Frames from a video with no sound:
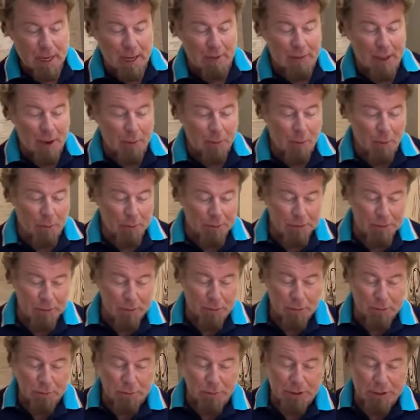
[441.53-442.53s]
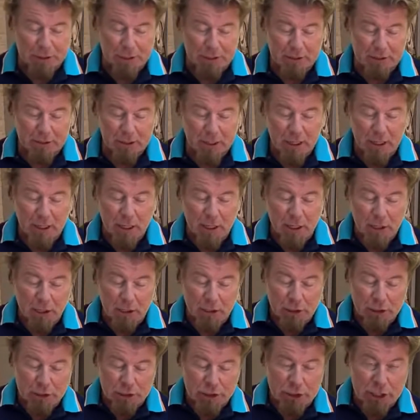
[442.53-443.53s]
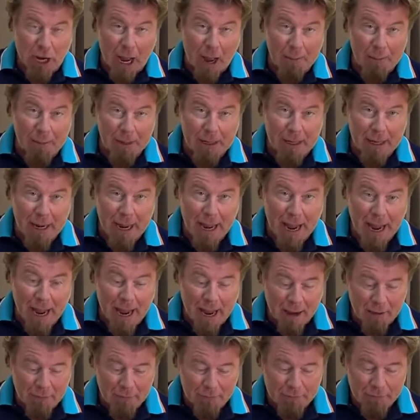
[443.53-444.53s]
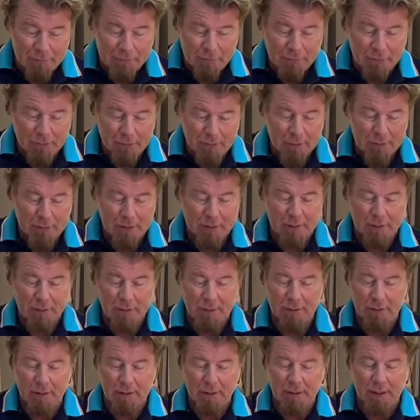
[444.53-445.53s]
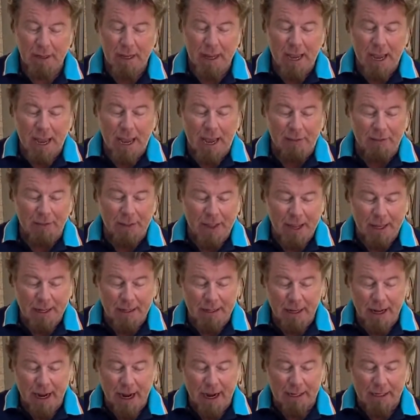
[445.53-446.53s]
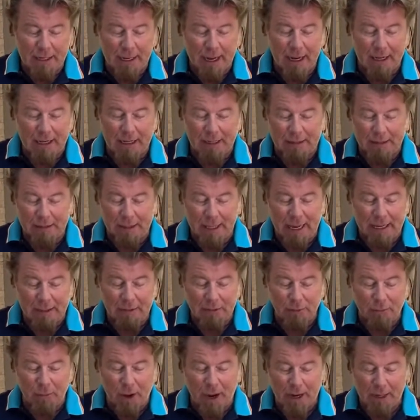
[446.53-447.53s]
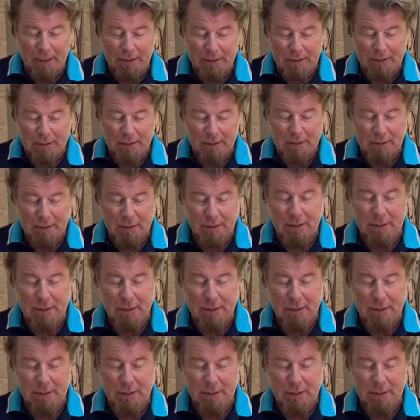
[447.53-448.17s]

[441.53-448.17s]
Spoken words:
and then what we do is we just chop it in half, and then I cut it lengthwise,